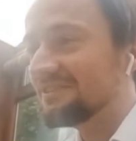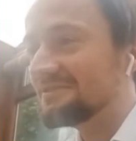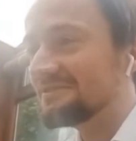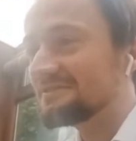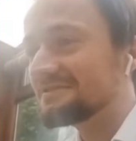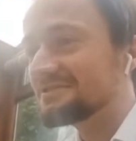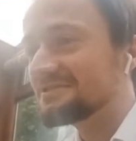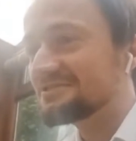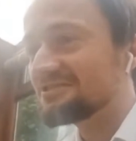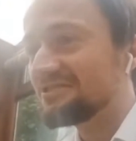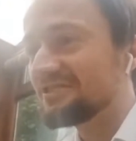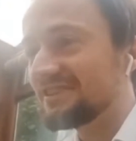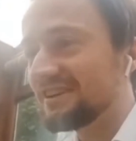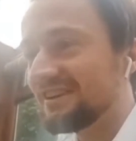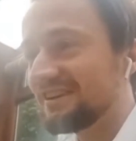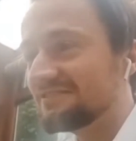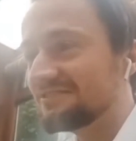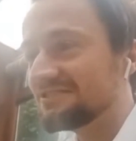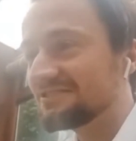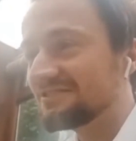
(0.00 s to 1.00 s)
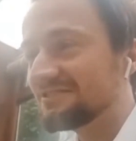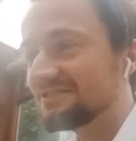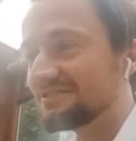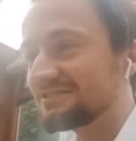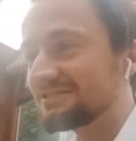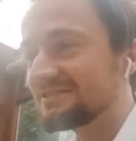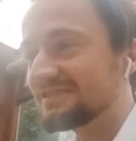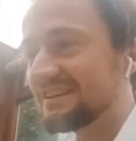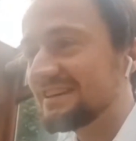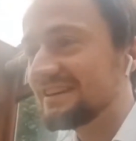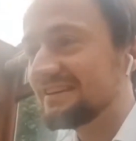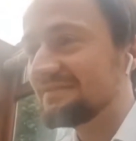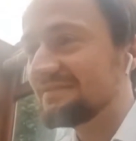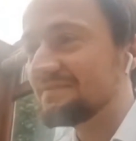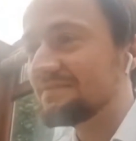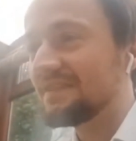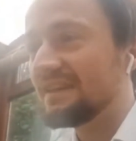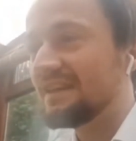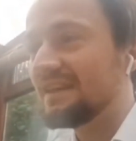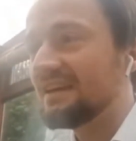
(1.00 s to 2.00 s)
oh, sorry, I just lost
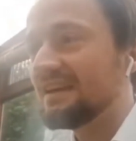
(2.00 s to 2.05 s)
that.